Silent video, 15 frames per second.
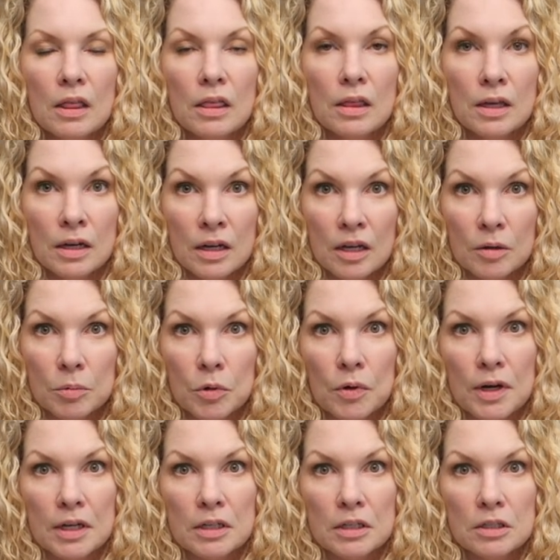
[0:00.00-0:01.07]
Then I
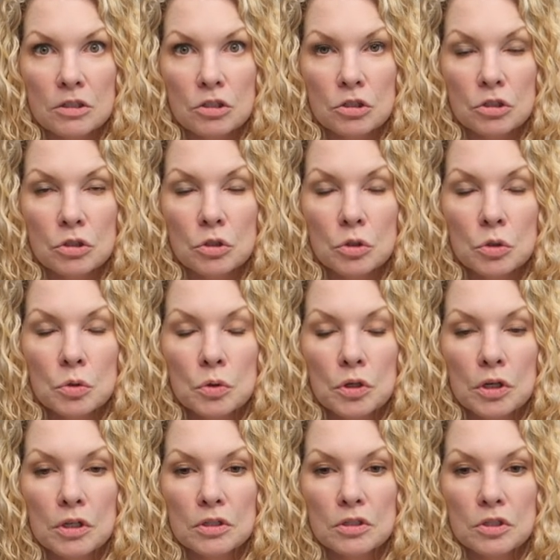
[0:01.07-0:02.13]
upgraded
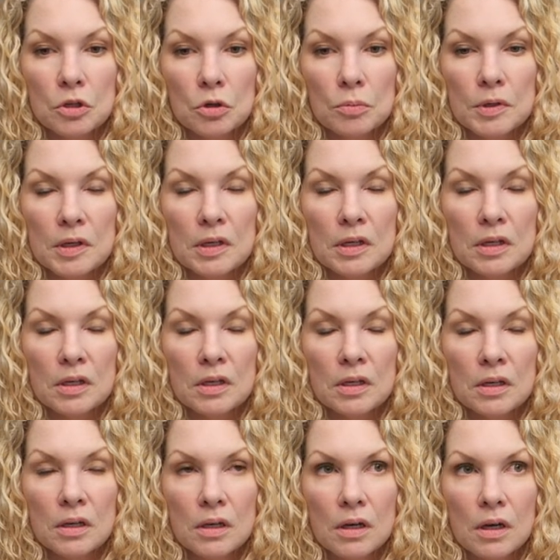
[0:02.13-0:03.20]
to
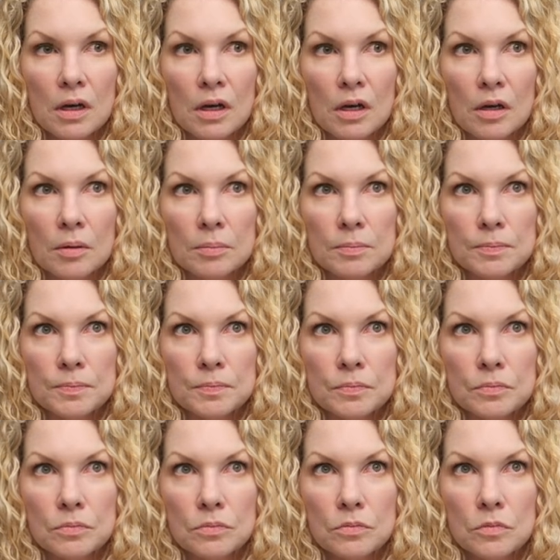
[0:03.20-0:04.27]
Adobe
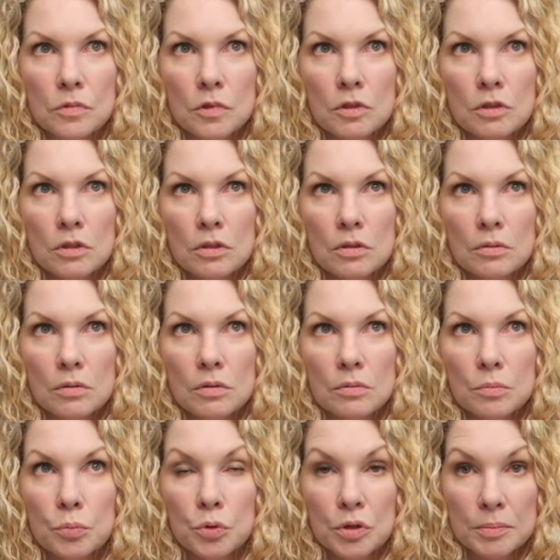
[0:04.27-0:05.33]
um,
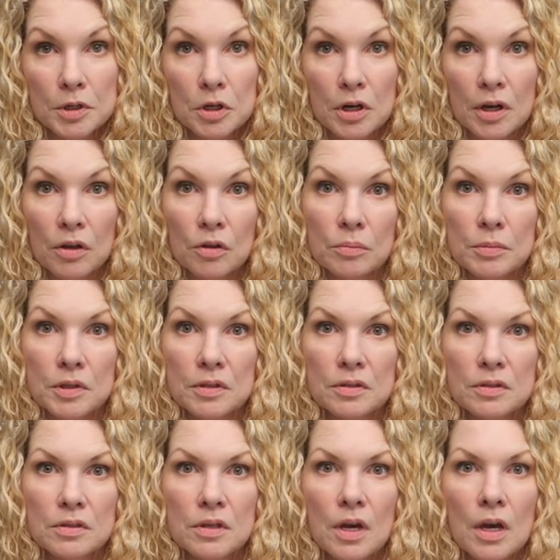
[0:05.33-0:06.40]
Premiere
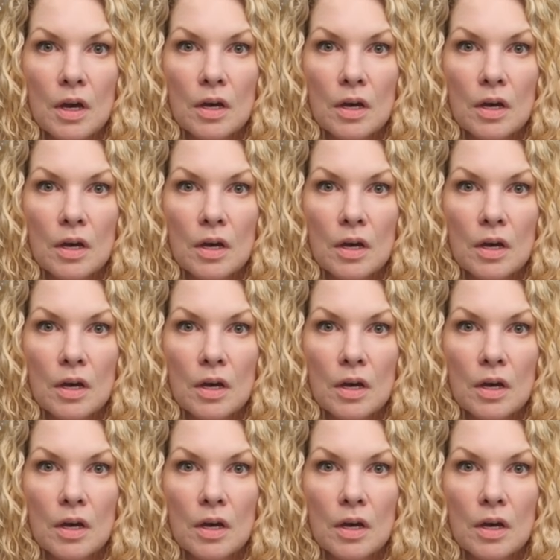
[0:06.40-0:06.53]
Elements.